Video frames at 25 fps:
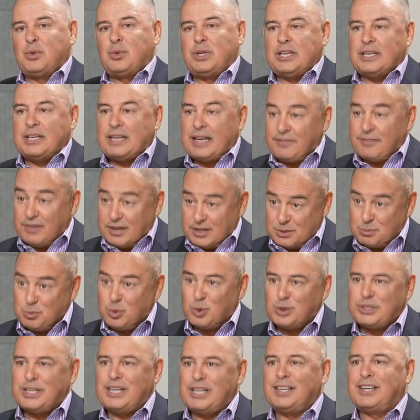we did have a
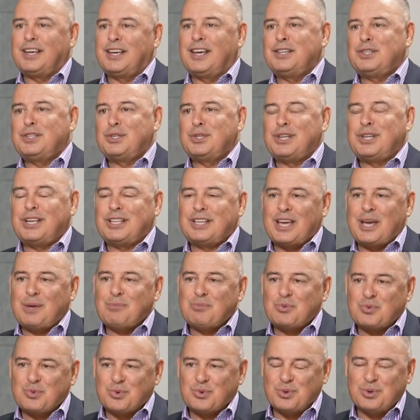small delegation that
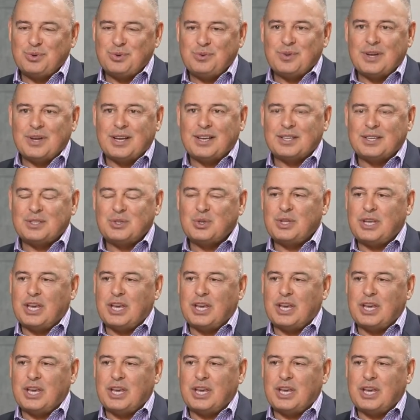came through to